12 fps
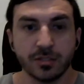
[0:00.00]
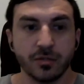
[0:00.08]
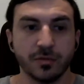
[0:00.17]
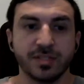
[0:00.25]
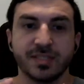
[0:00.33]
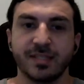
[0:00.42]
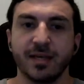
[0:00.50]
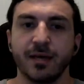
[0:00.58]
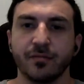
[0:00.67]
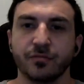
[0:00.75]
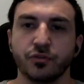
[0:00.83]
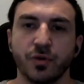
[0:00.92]
So instead
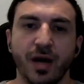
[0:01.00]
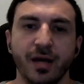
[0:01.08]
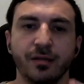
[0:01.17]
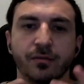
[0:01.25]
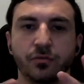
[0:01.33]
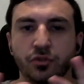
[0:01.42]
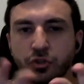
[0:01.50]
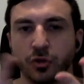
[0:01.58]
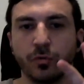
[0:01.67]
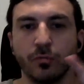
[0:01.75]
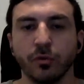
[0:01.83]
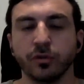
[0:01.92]
of trying to
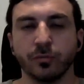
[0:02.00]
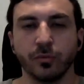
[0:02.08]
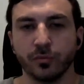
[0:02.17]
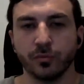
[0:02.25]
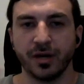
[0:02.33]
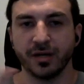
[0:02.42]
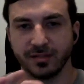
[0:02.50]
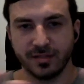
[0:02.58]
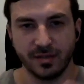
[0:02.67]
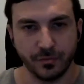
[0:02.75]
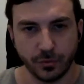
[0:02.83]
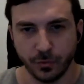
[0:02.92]
show multiple
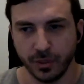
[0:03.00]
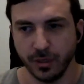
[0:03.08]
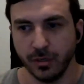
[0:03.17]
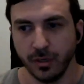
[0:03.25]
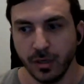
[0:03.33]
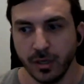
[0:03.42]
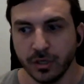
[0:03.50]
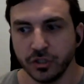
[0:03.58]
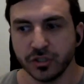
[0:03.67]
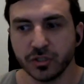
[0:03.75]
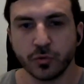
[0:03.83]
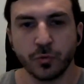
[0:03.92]
products everywhere,
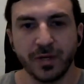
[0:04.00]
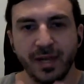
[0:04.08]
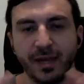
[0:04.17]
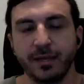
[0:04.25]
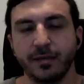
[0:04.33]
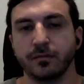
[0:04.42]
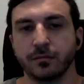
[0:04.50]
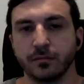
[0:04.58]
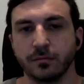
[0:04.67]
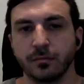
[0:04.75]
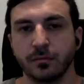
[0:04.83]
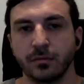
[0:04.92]
just create
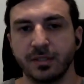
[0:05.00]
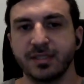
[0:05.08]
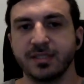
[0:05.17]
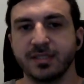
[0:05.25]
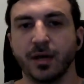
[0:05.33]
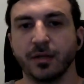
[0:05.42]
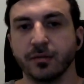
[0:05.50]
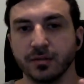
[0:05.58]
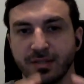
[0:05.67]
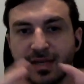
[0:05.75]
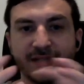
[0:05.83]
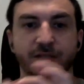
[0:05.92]
these
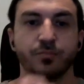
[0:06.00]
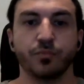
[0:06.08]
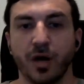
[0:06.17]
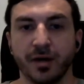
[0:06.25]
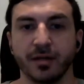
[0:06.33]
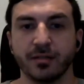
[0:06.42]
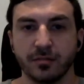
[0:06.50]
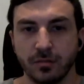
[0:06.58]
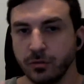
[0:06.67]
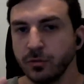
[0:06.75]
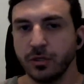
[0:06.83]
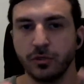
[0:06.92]
bundles as products. So
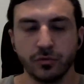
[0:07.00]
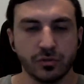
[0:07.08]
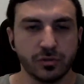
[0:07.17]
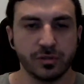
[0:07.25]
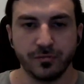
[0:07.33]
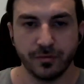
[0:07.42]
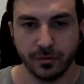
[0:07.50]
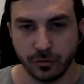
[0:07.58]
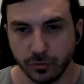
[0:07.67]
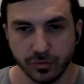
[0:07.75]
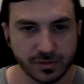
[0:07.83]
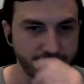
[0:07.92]
you can use different
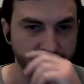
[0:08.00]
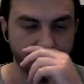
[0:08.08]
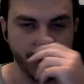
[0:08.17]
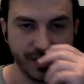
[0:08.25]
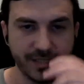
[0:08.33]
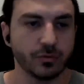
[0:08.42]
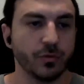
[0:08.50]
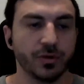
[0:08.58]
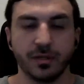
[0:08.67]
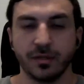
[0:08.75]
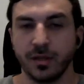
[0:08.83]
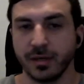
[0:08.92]
tools like
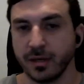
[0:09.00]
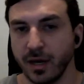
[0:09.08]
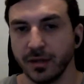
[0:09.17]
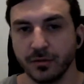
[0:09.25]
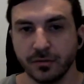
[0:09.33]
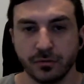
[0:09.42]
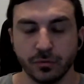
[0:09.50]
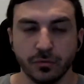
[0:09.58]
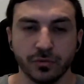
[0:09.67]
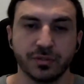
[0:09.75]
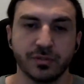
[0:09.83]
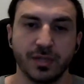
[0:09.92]
PickyStory, like other
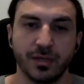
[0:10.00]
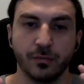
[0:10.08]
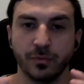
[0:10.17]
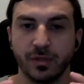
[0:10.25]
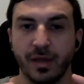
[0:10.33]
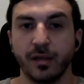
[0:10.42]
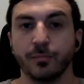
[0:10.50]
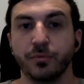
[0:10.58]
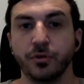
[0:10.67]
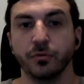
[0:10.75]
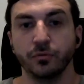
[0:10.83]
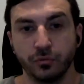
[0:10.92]
tools that will help
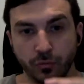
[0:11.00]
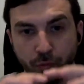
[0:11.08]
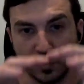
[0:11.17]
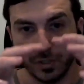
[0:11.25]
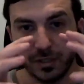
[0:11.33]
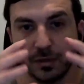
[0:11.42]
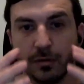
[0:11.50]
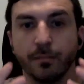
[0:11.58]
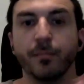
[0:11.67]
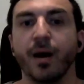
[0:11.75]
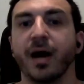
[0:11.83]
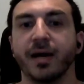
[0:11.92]
you to really
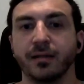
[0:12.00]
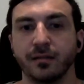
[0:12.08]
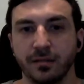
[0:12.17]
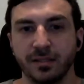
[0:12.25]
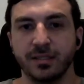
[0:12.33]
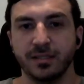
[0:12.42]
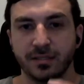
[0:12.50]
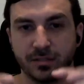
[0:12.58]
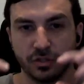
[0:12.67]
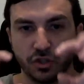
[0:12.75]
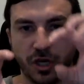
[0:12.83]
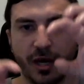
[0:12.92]
combine
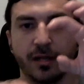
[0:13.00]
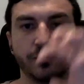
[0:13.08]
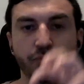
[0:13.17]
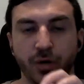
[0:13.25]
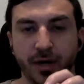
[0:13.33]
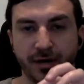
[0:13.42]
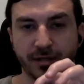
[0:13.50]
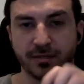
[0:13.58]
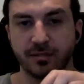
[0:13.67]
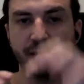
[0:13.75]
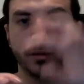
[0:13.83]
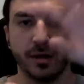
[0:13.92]
these child
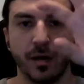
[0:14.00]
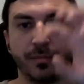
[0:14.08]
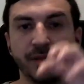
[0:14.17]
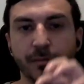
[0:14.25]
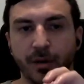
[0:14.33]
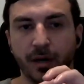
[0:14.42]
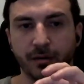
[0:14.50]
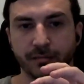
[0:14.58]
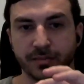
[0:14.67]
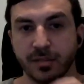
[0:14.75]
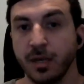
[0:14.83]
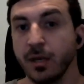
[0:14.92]
products, the top and the
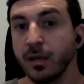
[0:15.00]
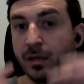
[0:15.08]
bottoms,